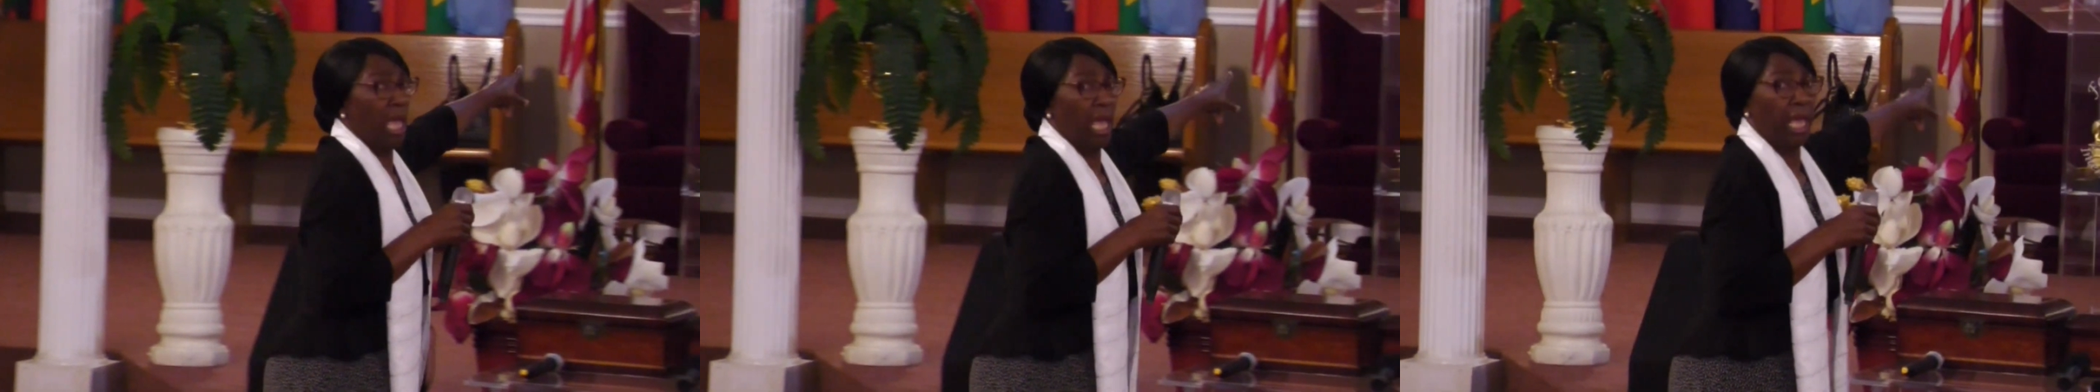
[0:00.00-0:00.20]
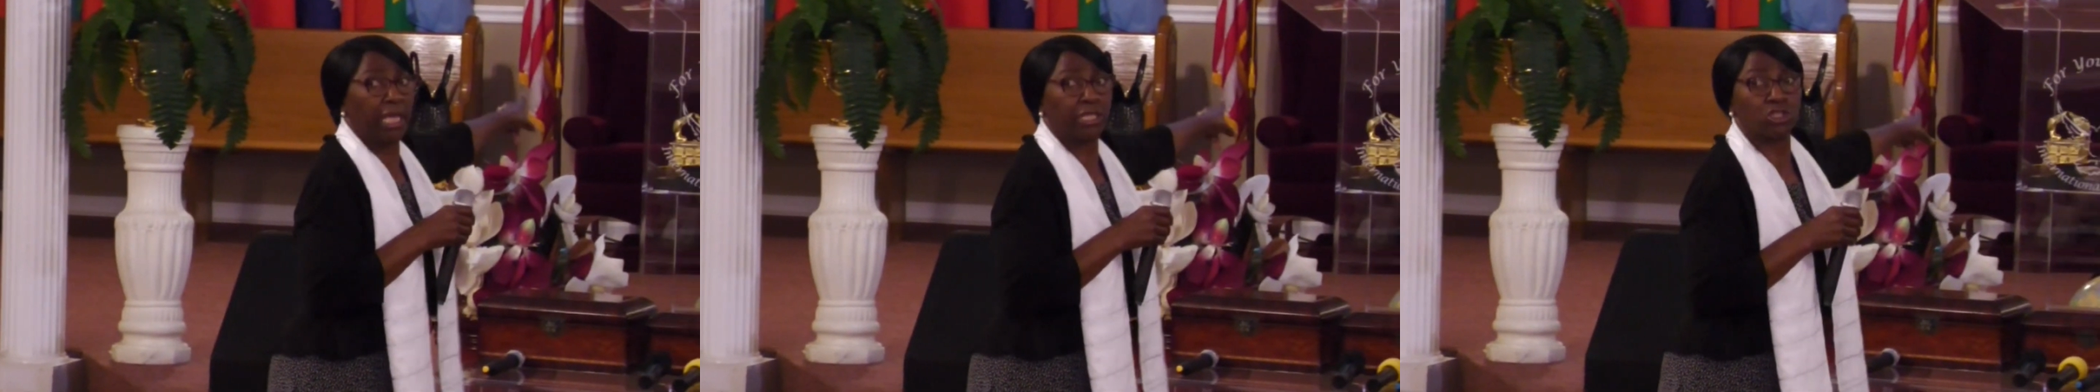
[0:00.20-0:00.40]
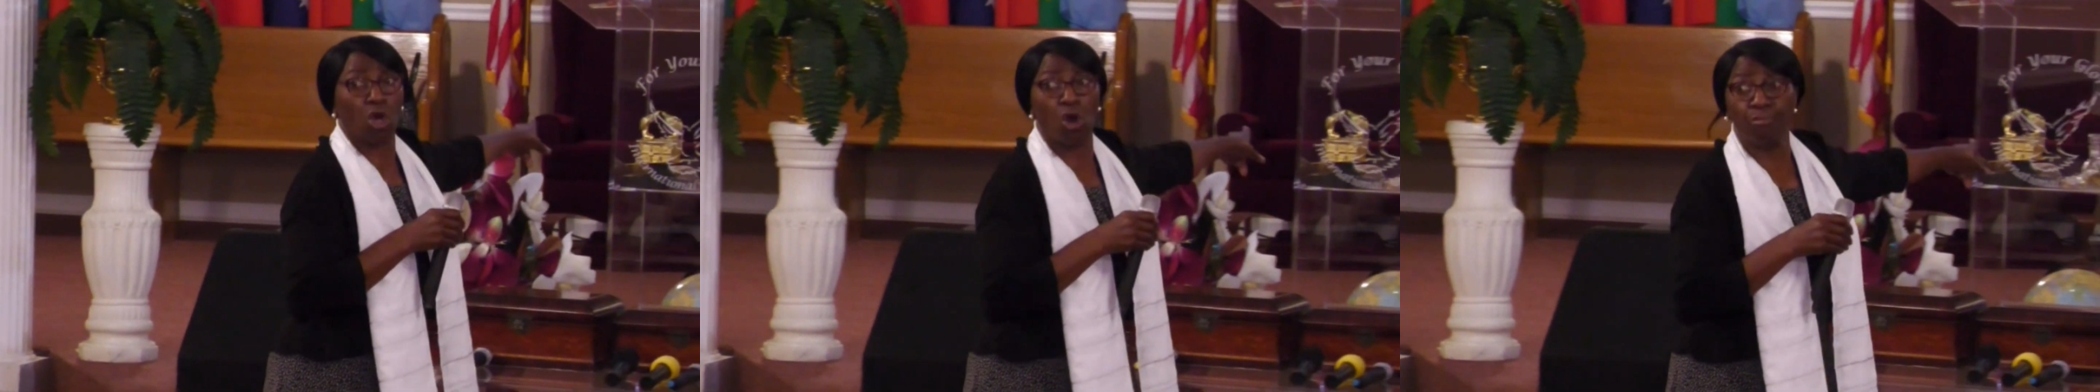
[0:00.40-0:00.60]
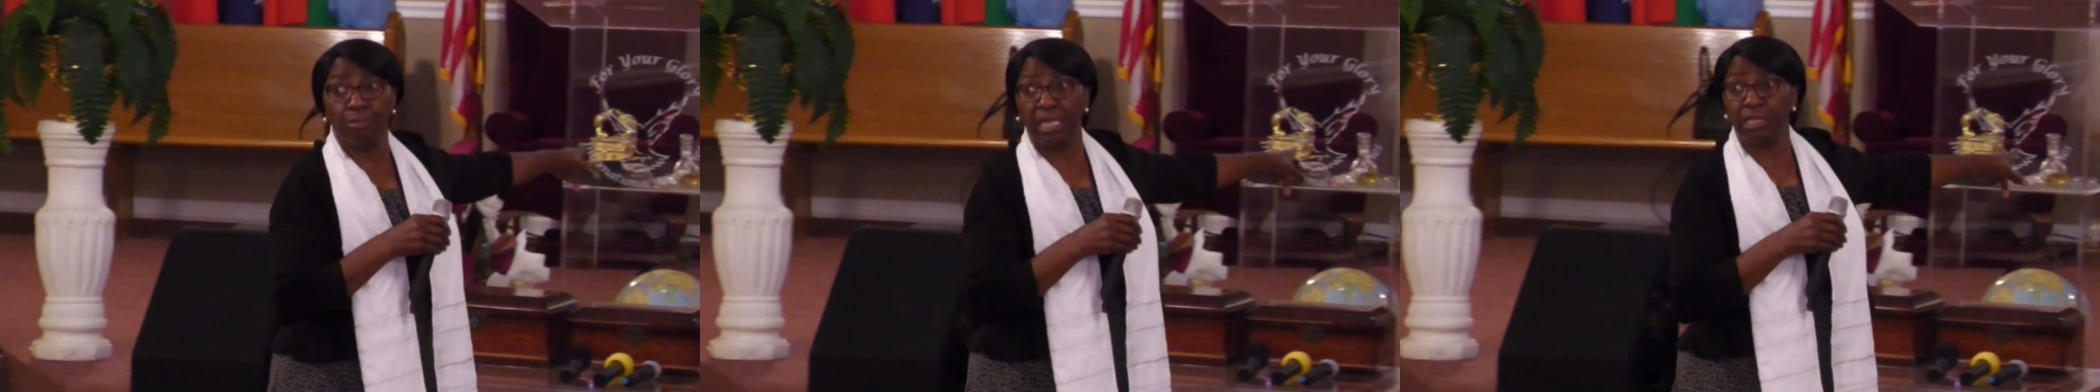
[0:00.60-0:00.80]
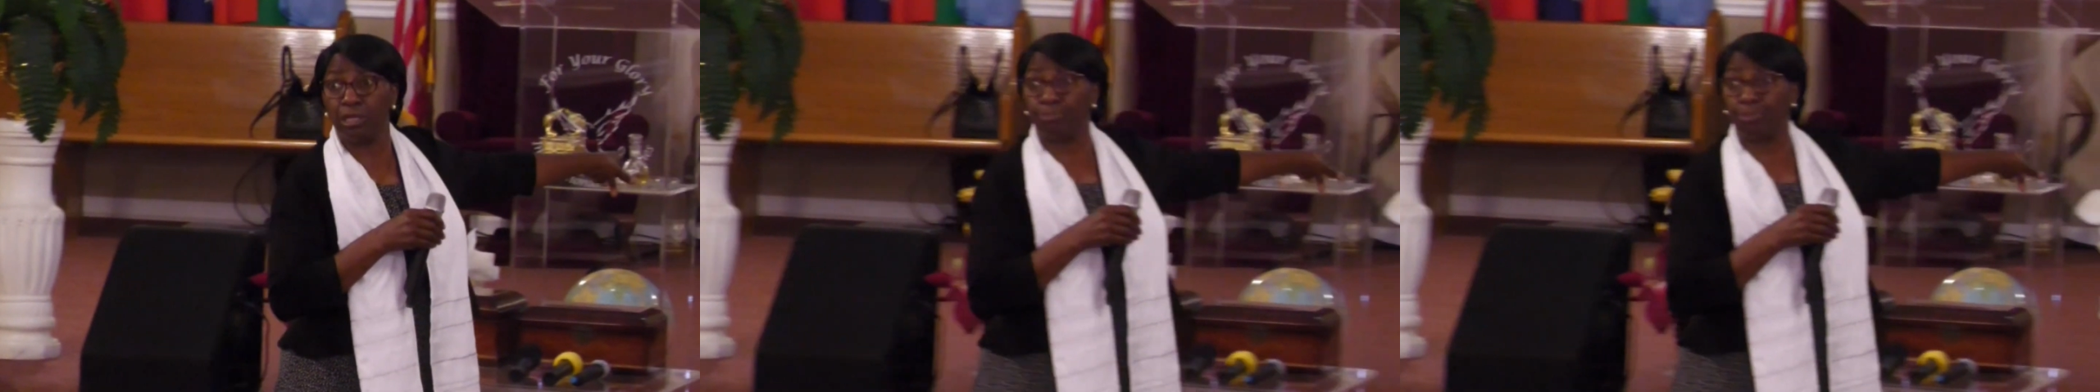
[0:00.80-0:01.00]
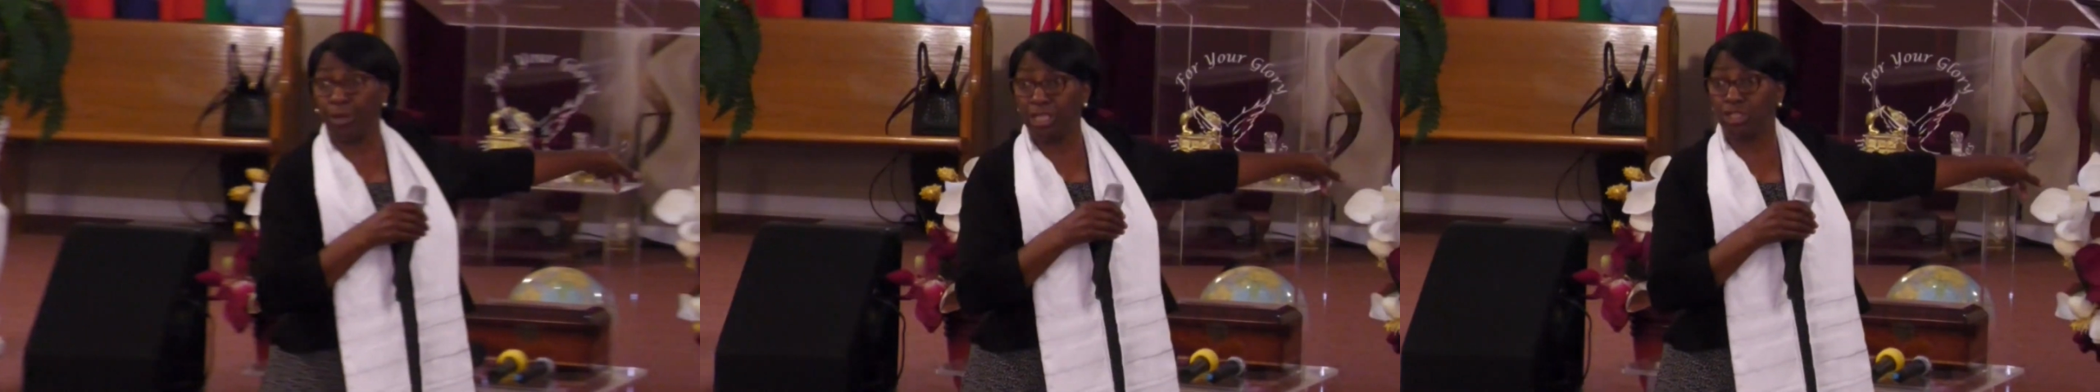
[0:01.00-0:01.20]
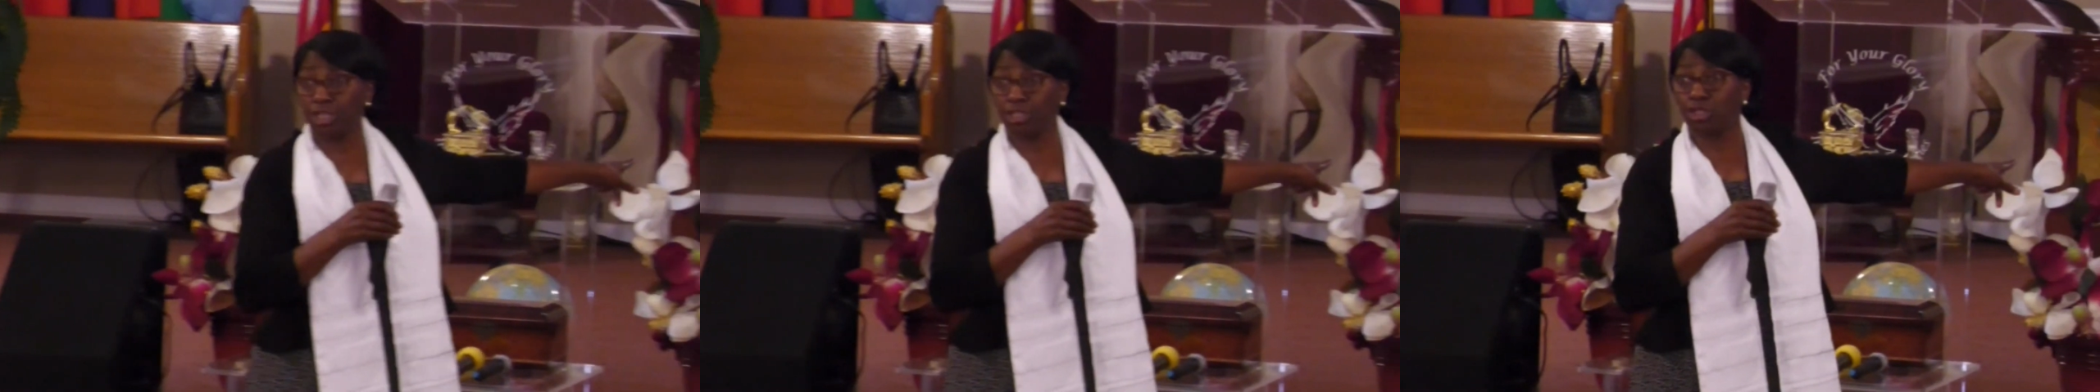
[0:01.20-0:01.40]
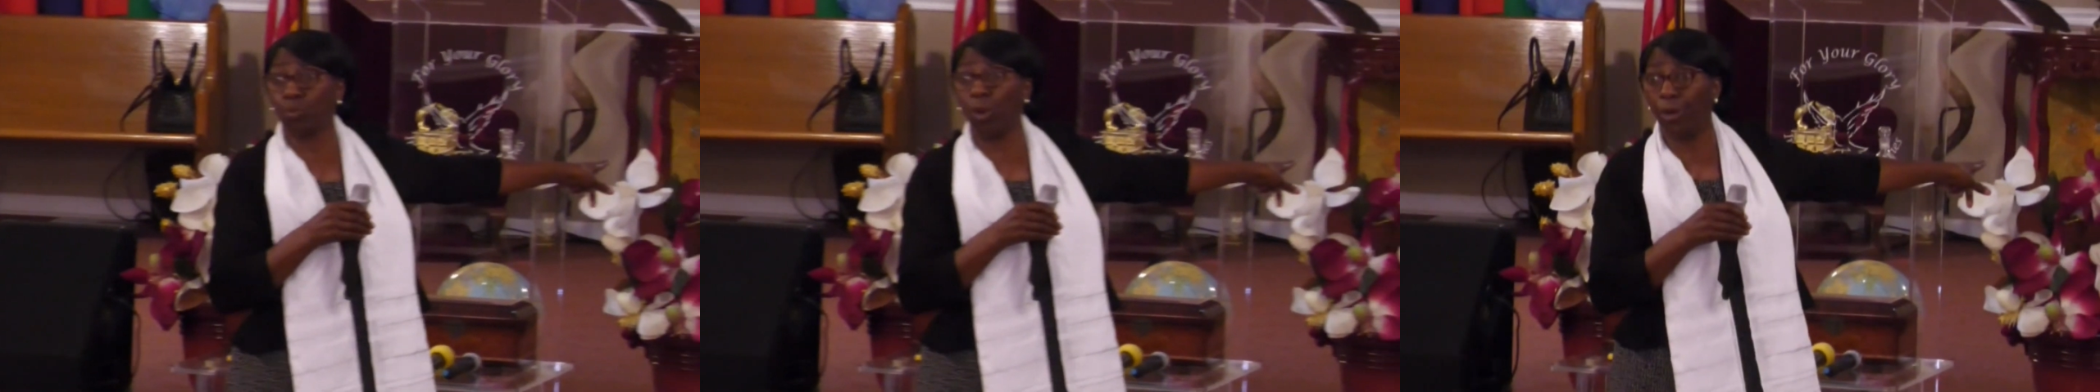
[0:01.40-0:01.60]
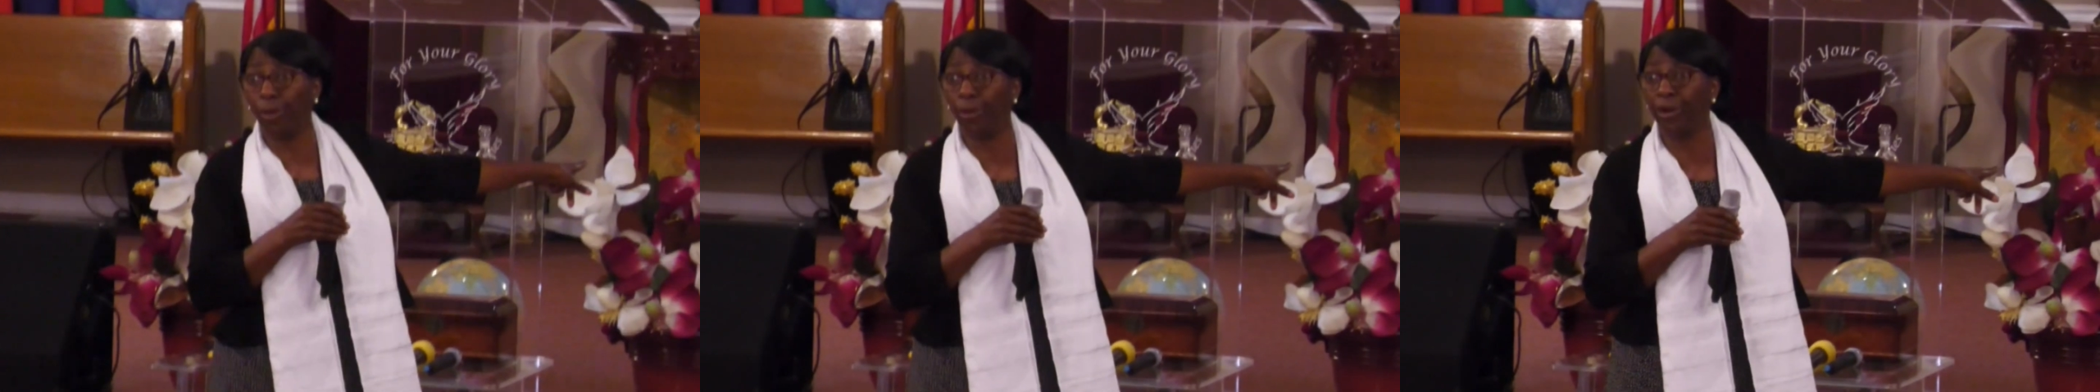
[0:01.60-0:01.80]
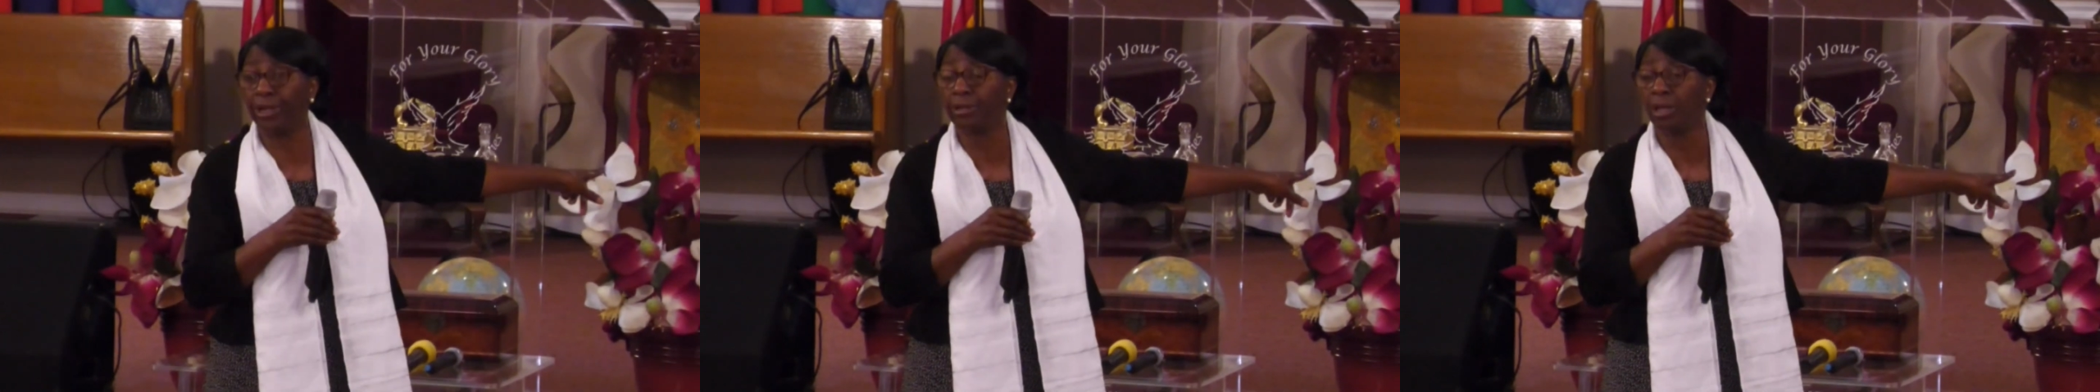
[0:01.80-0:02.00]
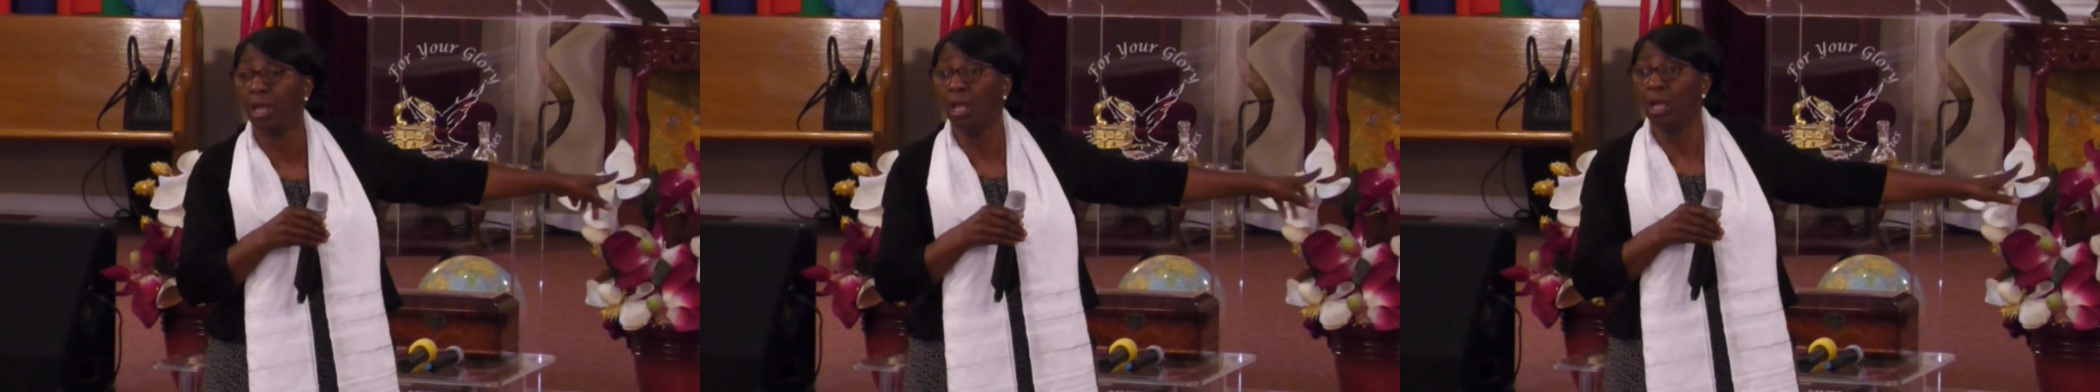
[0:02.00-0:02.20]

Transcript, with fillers: He told me to preach His word.